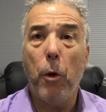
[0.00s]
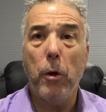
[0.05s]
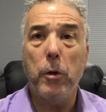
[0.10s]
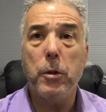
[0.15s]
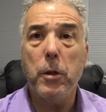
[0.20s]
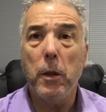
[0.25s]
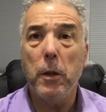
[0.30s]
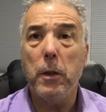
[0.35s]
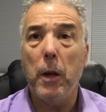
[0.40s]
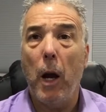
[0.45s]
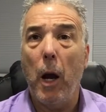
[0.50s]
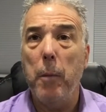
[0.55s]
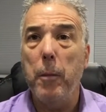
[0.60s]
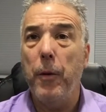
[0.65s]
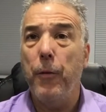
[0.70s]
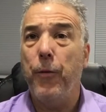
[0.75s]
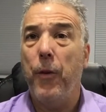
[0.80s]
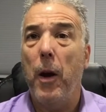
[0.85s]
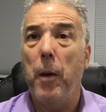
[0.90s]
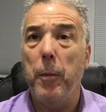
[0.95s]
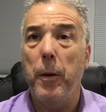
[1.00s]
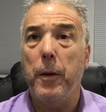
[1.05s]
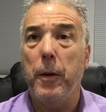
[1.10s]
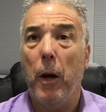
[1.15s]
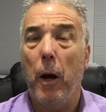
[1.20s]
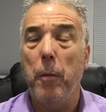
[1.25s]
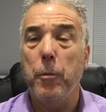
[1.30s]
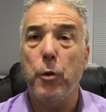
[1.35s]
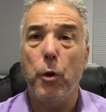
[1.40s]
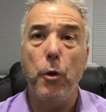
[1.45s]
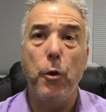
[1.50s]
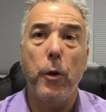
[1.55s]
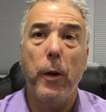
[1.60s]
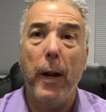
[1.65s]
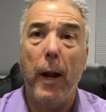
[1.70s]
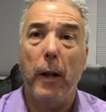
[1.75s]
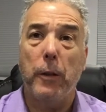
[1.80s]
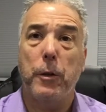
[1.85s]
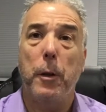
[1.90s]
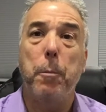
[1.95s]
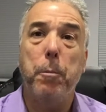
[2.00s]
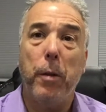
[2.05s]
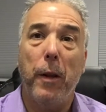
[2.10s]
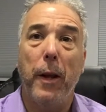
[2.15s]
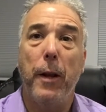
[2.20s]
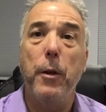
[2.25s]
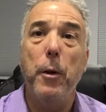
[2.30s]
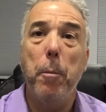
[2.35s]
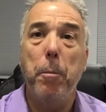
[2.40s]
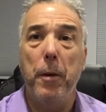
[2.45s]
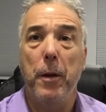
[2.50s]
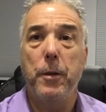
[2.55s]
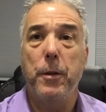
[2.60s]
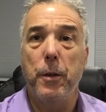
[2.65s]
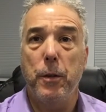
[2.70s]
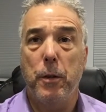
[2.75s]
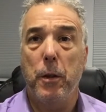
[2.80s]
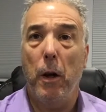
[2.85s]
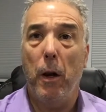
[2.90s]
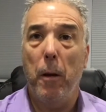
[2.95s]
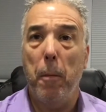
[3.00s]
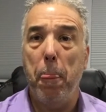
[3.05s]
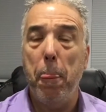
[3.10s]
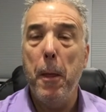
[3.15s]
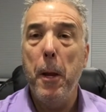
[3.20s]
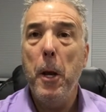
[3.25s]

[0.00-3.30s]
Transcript: personal time and family time so you can actually plan your business time.